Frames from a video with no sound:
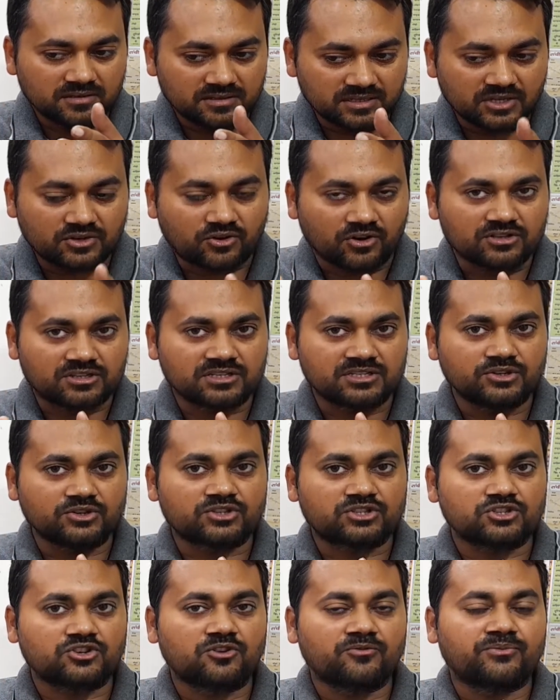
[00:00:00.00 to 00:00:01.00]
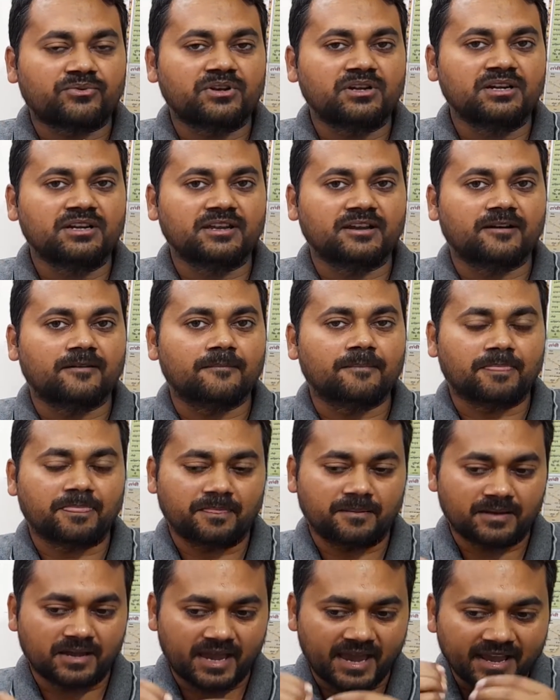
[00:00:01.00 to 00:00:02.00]
the Constitution of India,
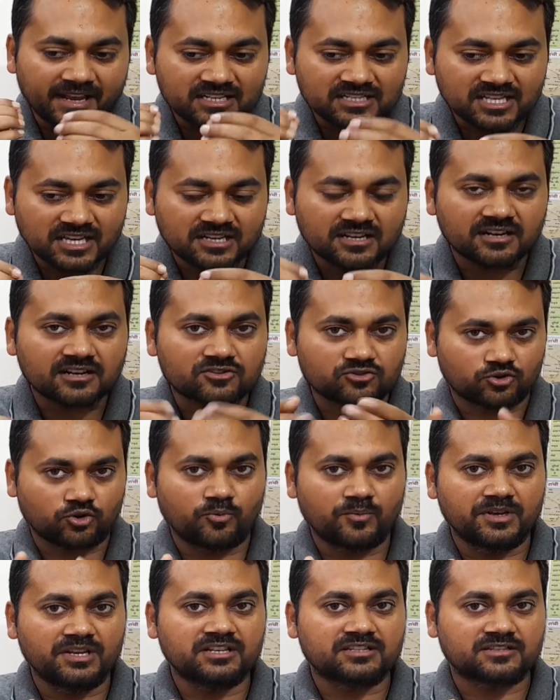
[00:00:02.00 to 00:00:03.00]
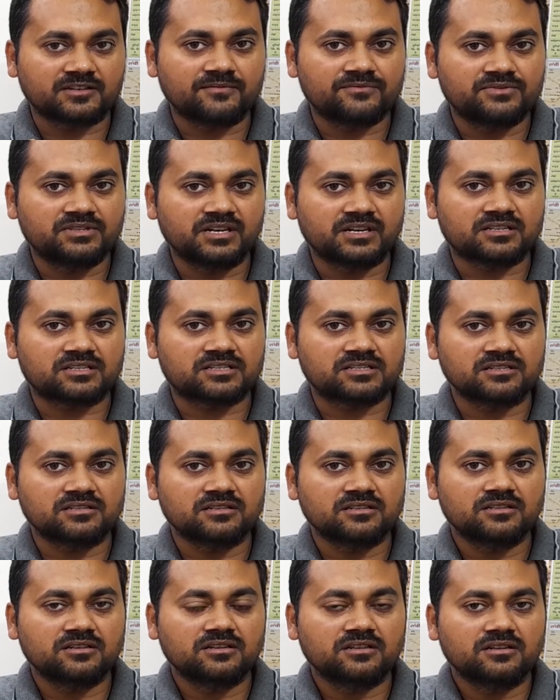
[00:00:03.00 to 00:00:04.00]
as there are so many subjects,
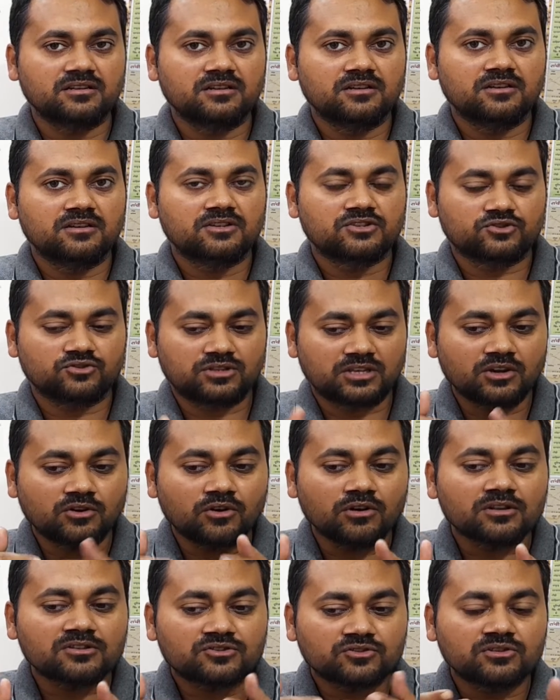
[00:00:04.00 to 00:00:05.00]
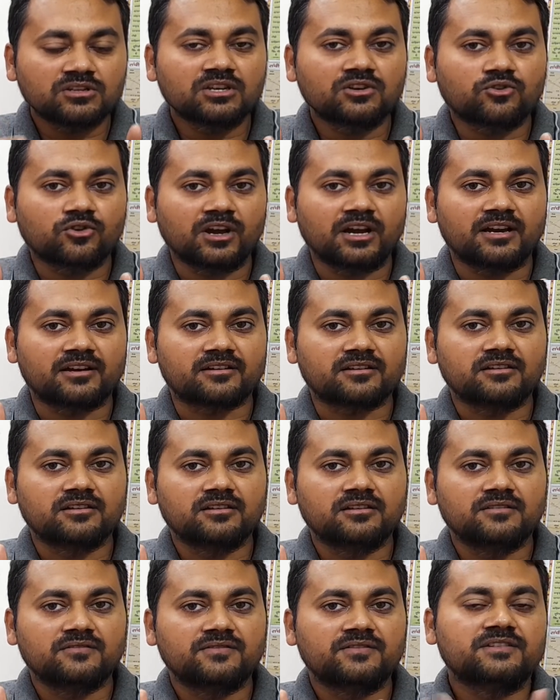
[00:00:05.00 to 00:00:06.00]
so they also require
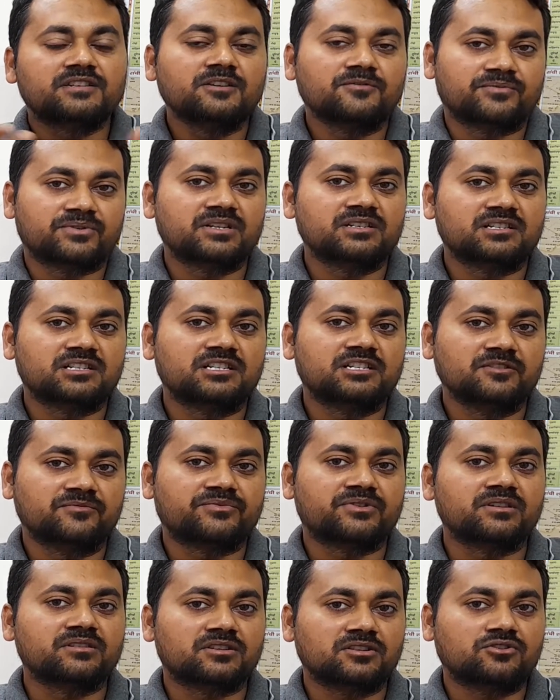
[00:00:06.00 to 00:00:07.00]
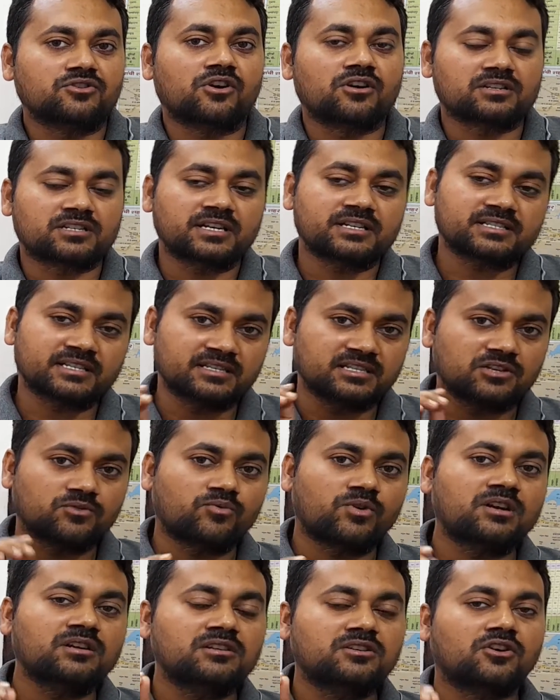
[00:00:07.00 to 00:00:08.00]
the different doctors, and the
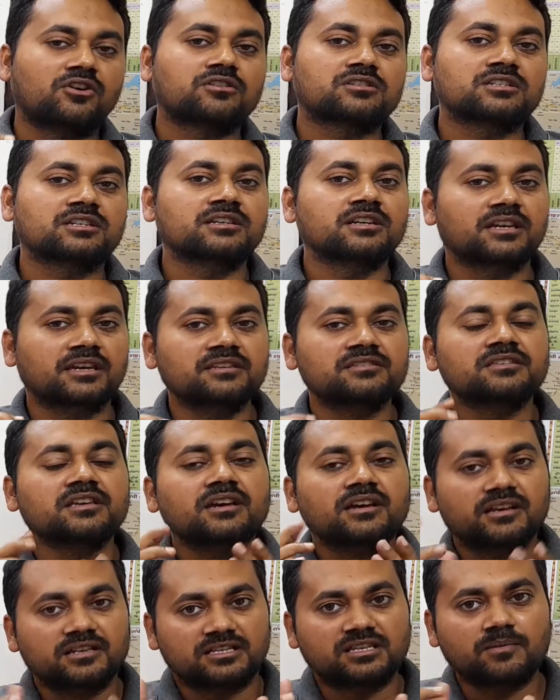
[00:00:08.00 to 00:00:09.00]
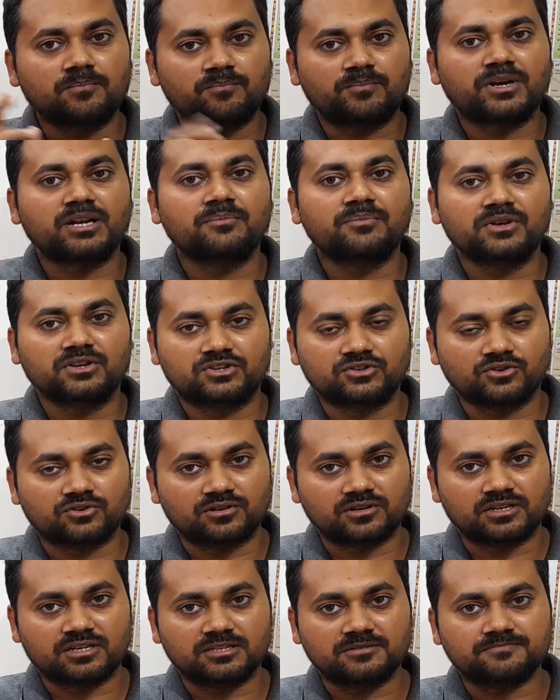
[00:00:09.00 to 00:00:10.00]
one doctor is simple
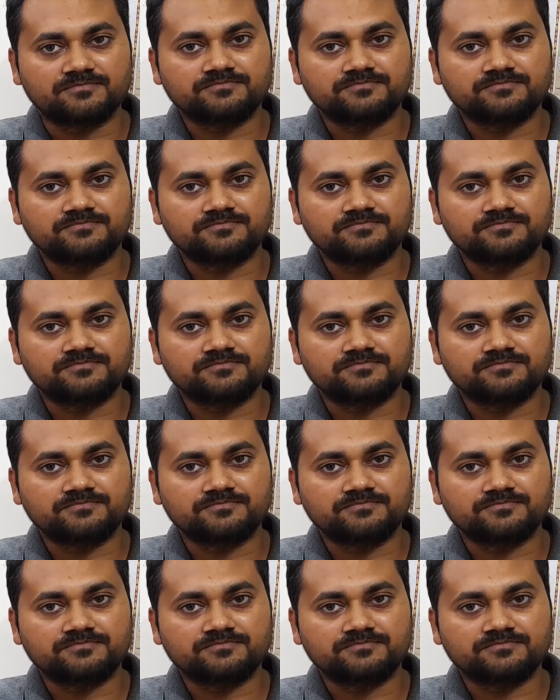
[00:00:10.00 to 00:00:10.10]
majority.